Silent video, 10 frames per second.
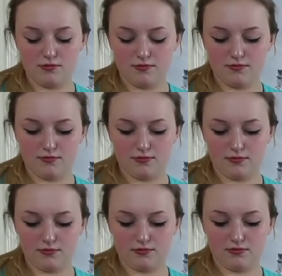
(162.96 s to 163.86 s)

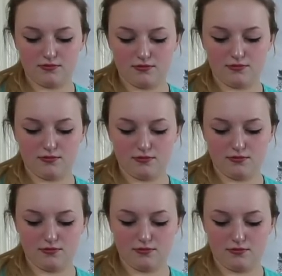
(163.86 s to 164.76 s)

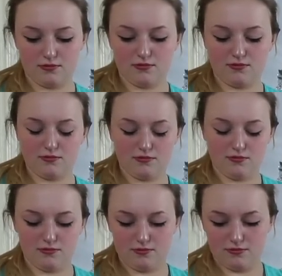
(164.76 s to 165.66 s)

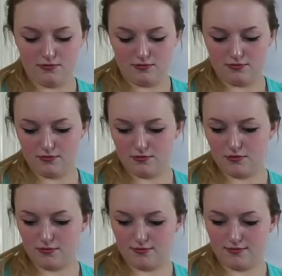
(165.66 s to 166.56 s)

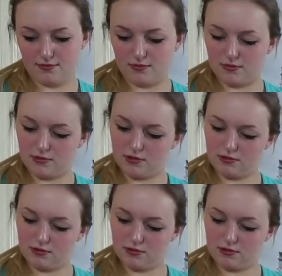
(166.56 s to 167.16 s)
[no speech]